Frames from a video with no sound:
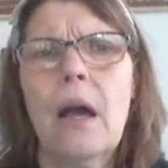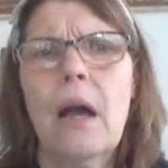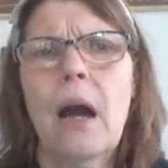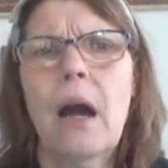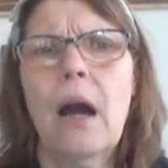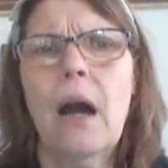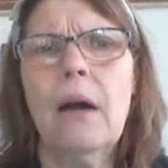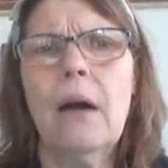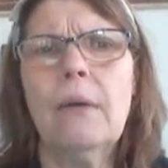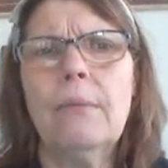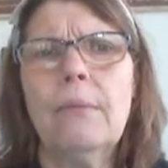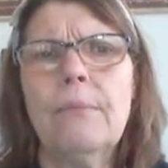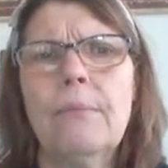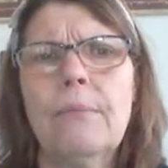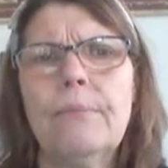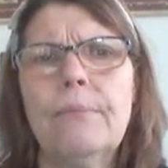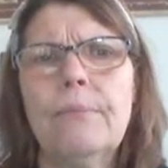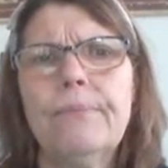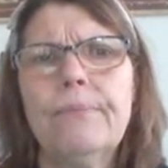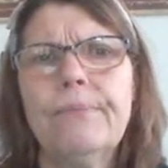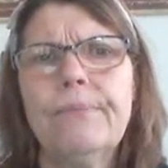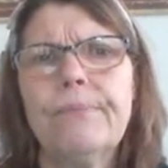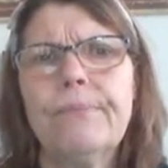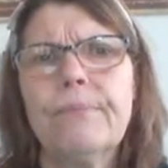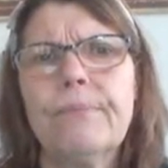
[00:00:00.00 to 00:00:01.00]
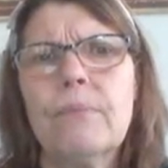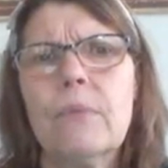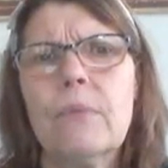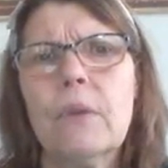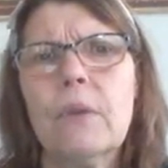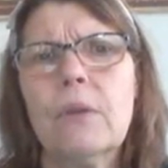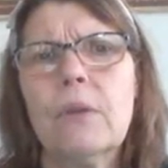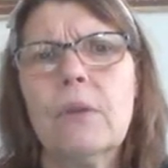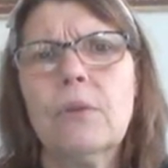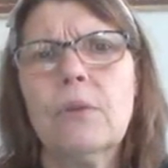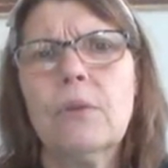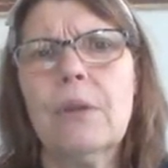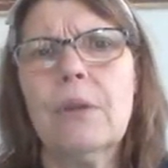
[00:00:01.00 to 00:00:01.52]

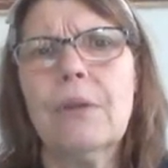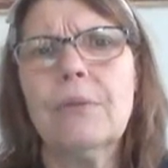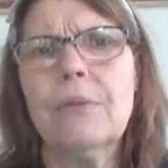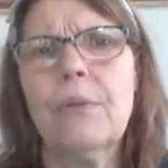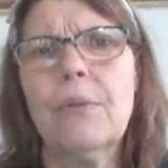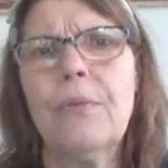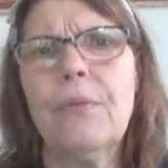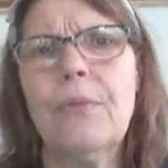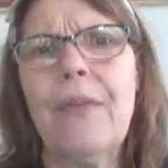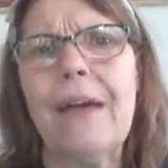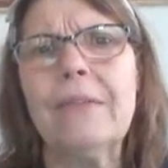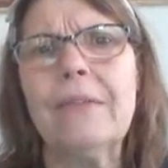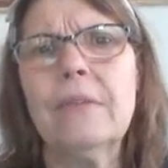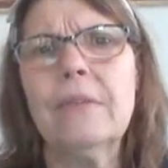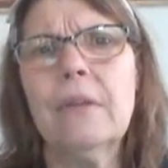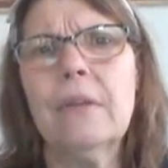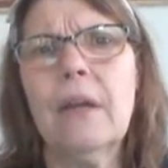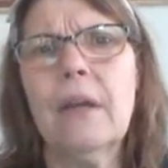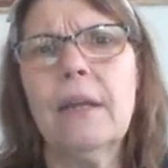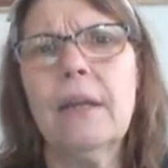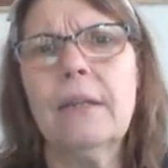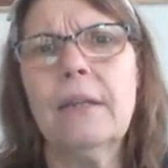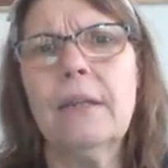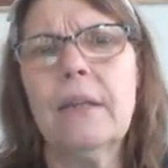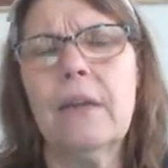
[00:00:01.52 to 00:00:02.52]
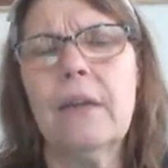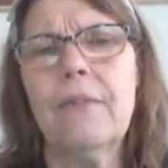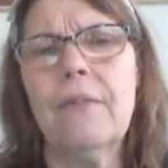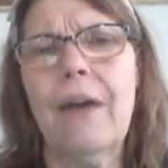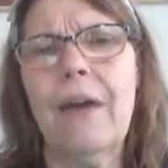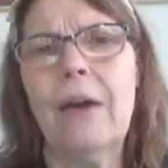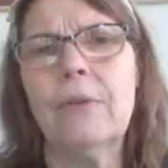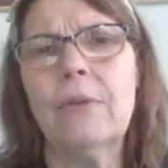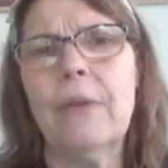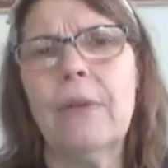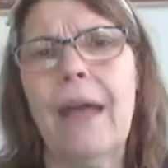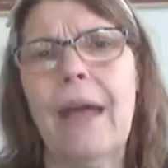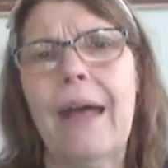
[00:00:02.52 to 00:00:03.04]
So that's the idea of
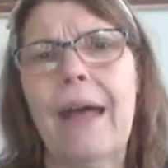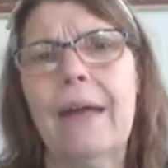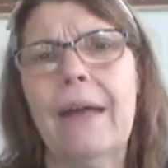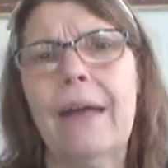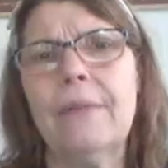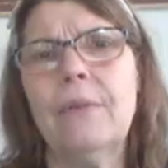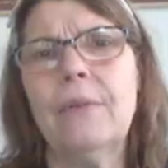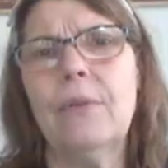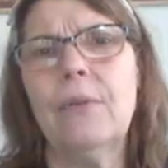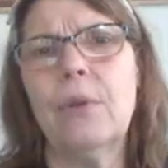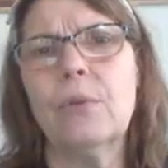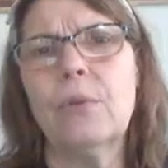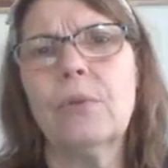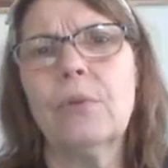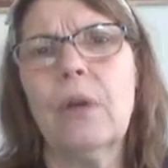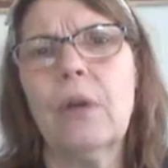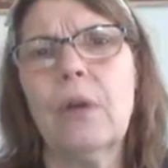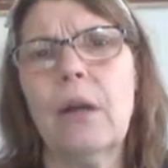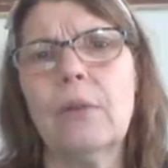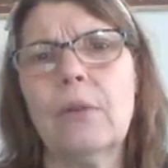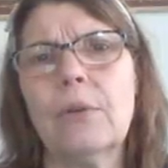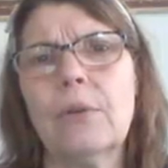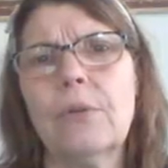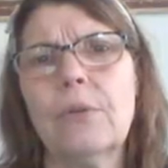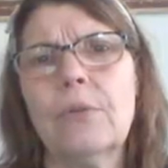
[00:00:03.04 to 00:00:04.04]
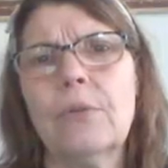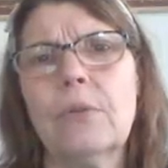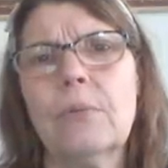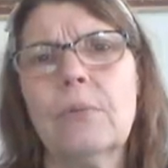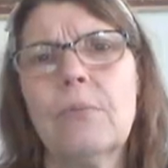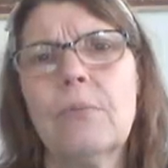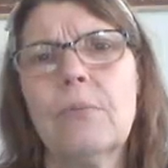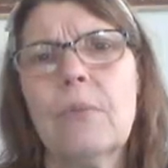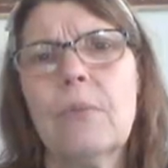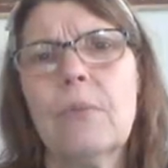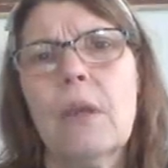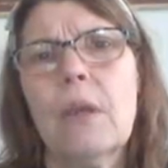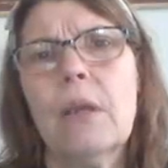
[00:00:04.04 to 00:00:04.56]
how to add those colors.
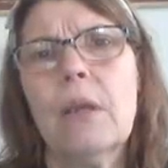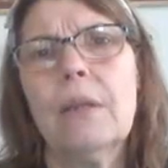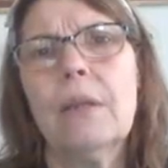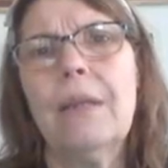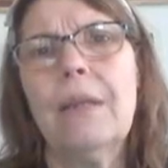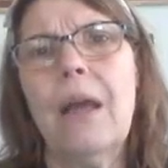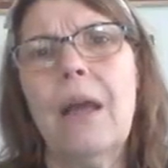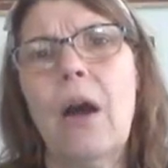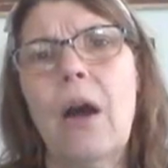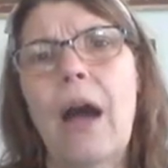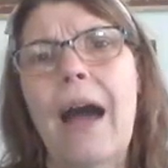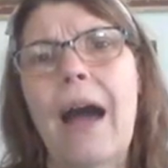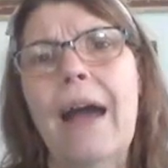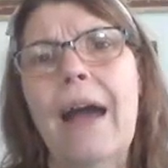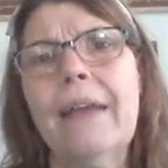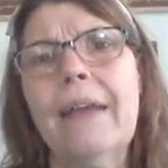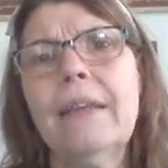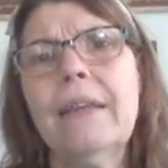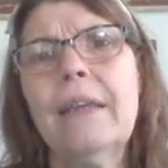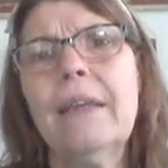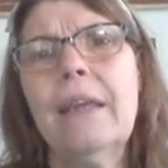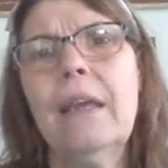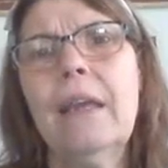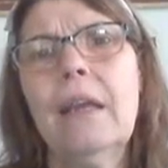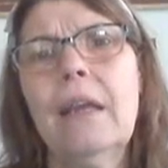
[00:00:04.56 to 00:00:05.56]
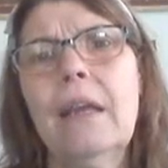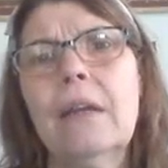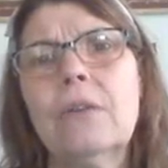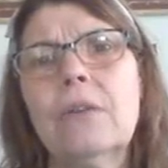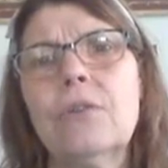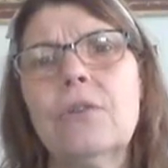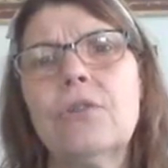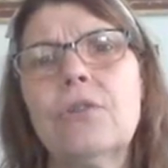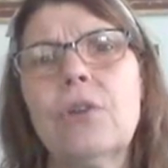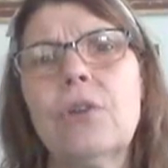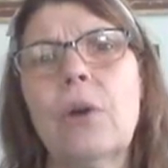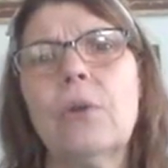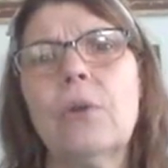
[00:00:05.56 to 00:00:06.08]
Now I can't
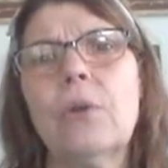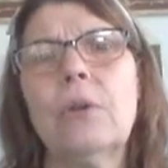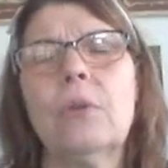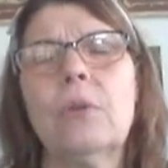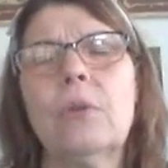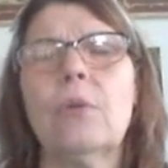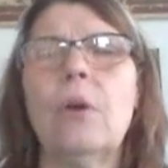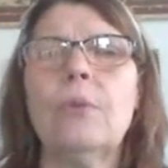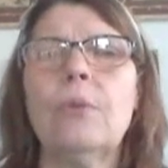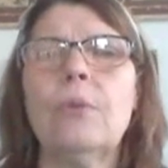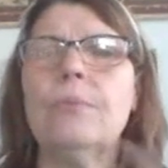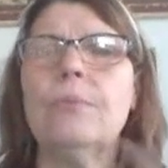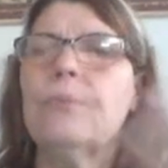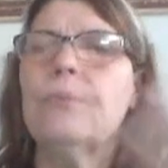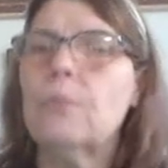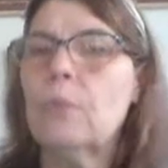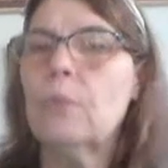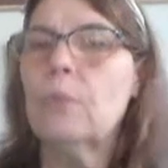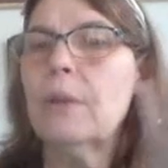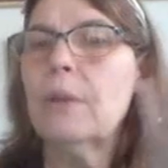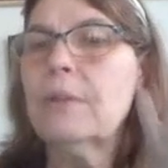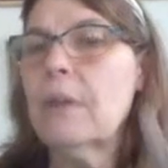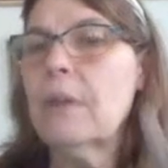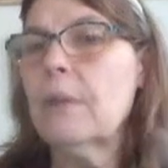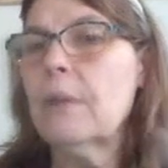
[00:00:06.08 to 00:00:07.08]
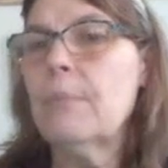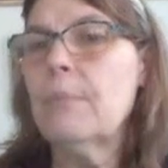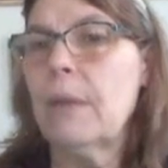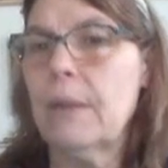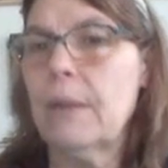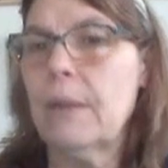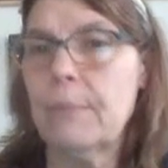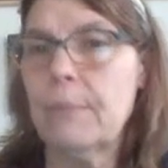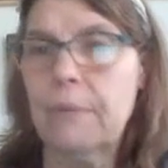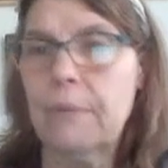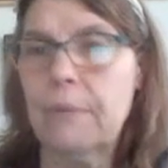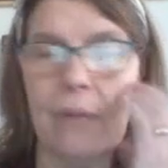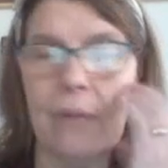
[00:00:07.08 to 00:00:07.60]
show you, oh, let's say I made a
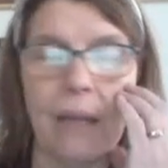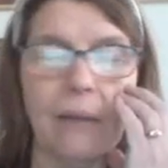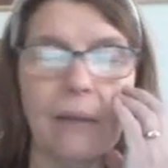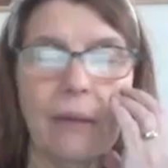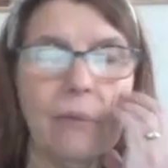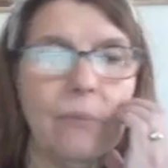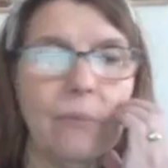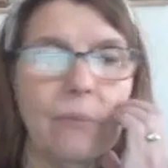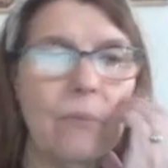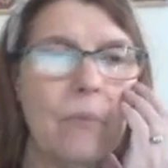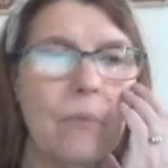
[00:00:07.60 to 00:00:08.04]
mistake.